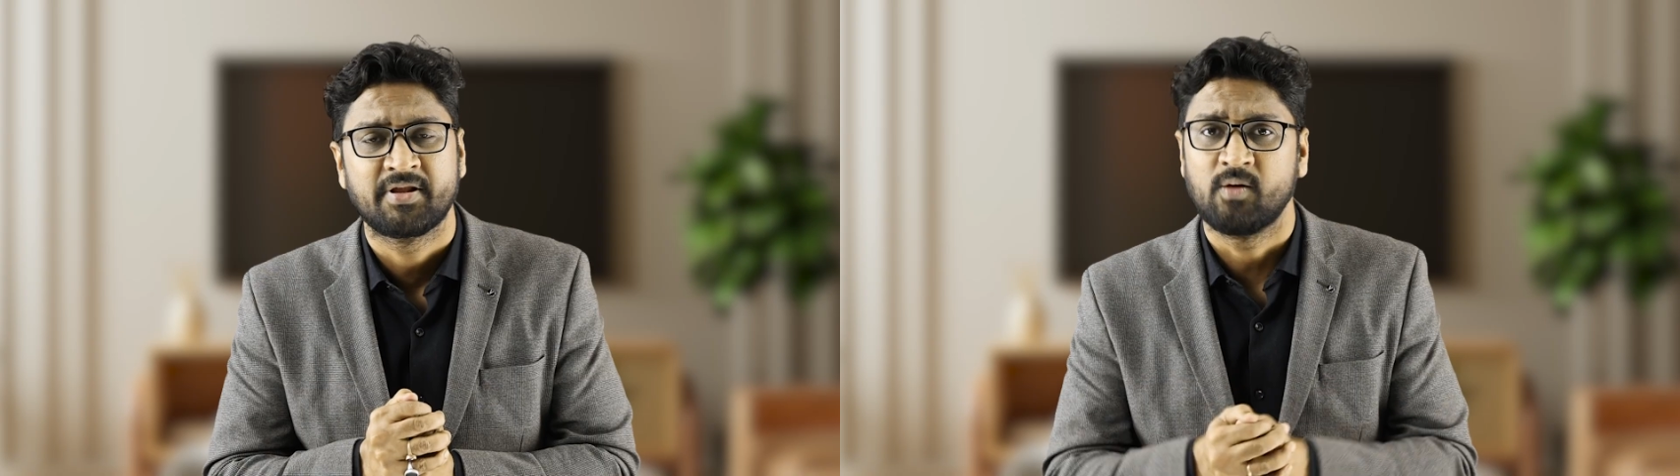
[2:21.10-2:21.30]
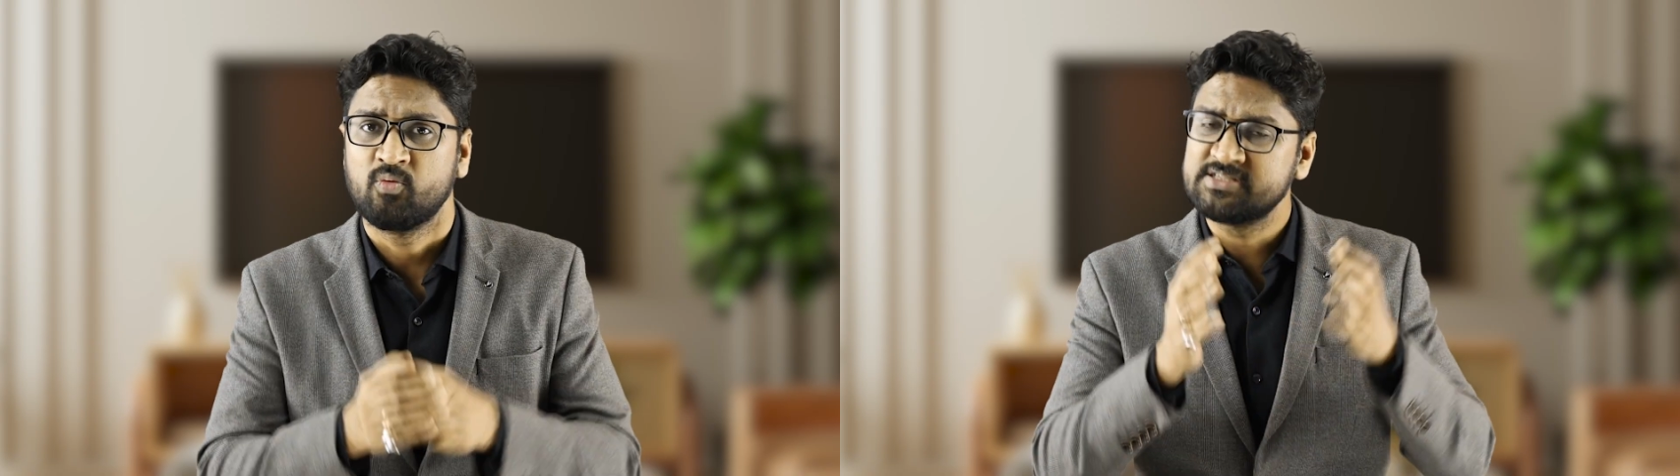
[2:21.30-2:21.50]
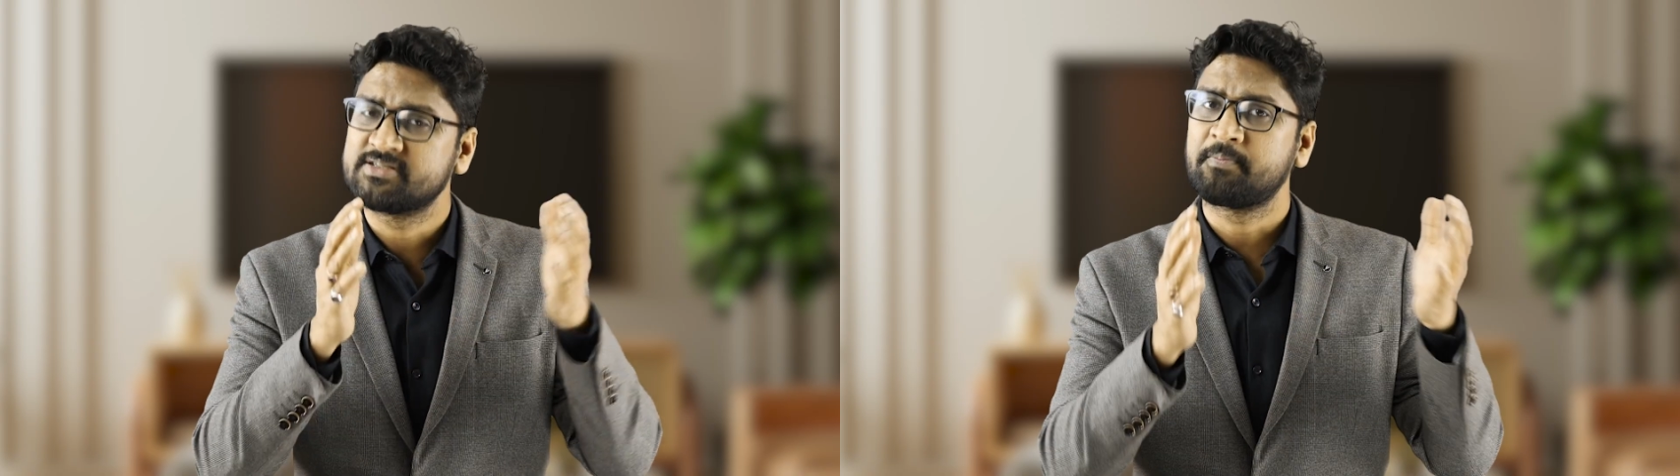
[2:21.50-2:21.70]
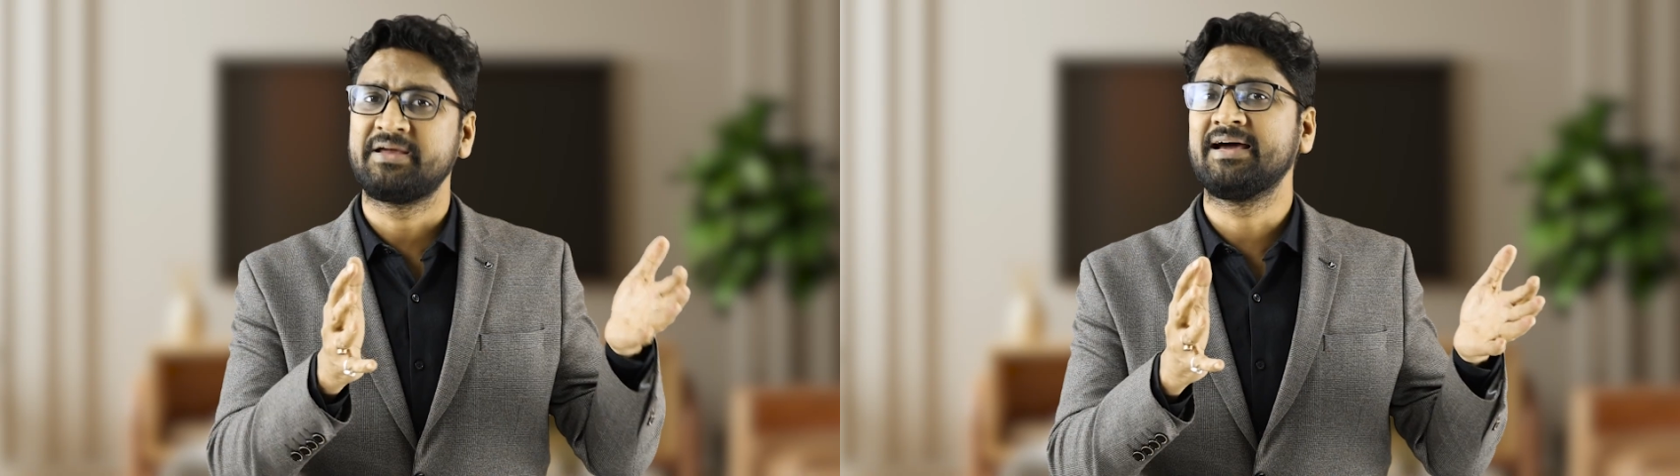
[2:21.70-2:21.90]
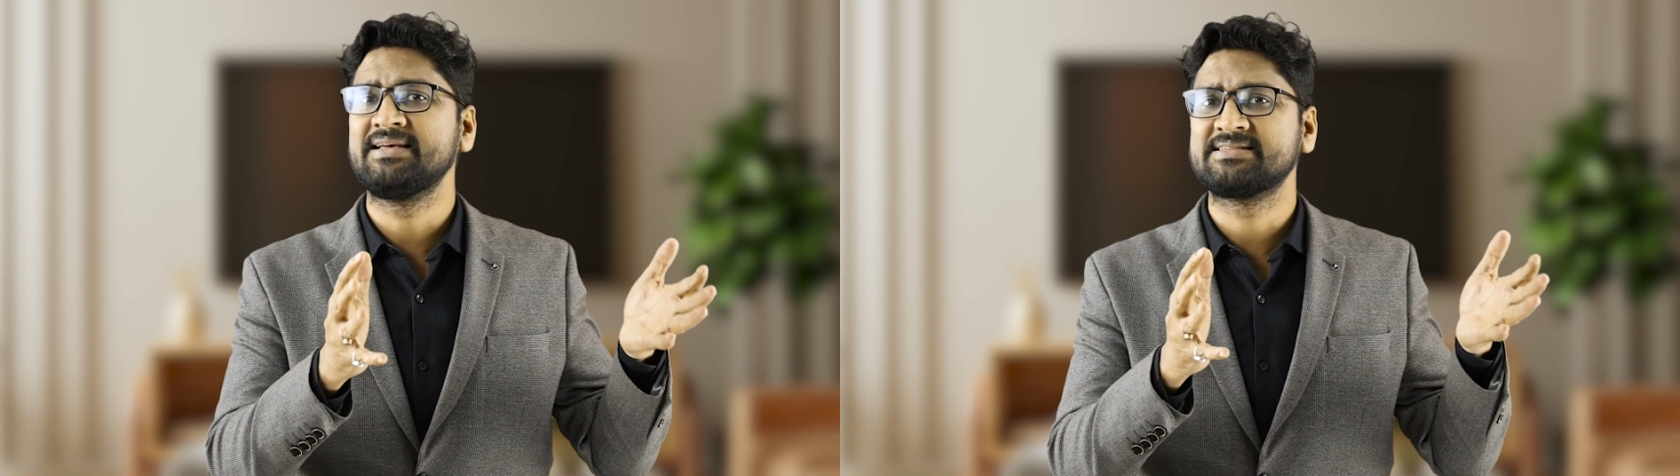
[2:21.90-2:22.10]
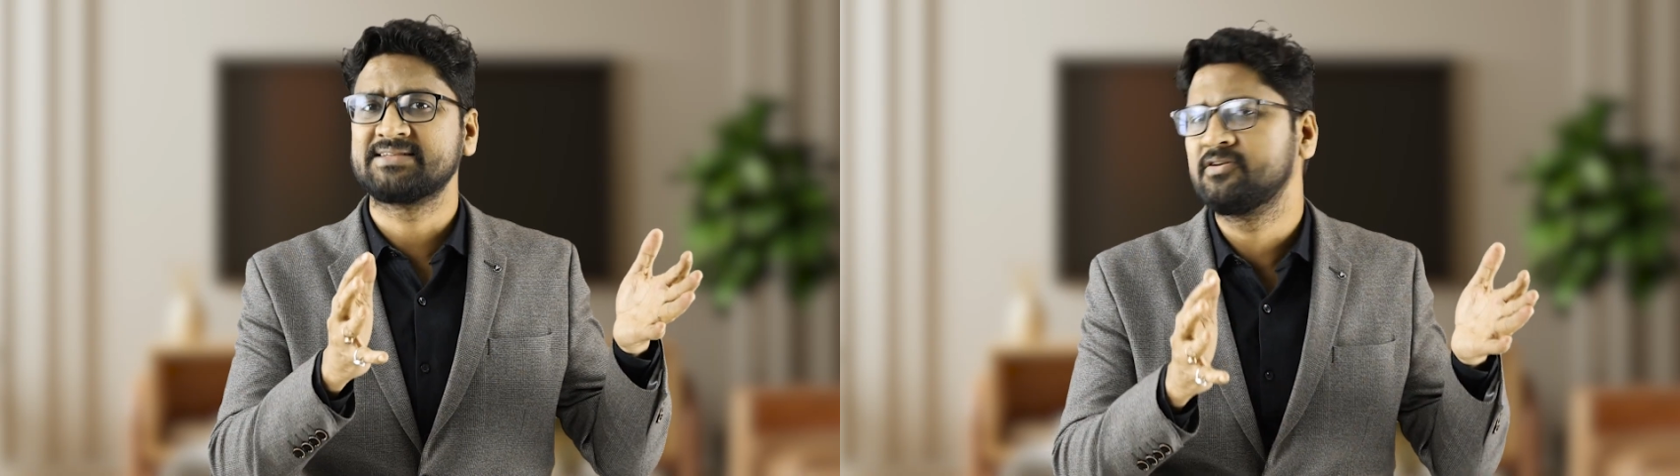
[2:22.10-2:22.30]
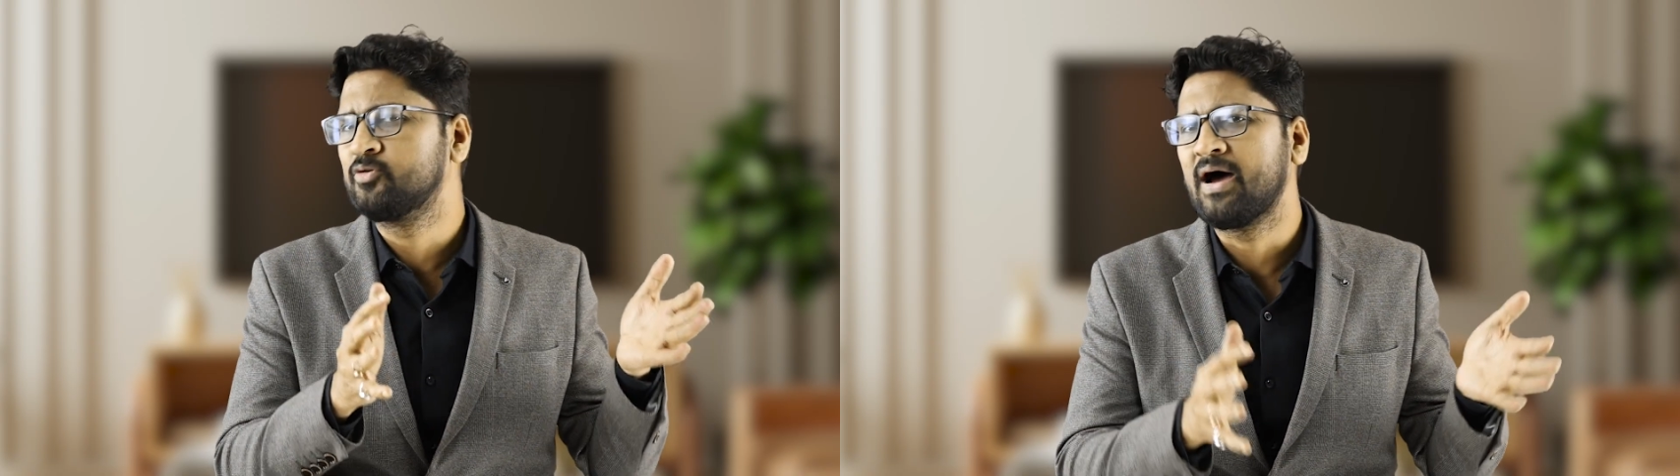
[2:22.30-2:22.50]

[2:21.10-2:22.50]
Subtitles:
Now, once the PI is done,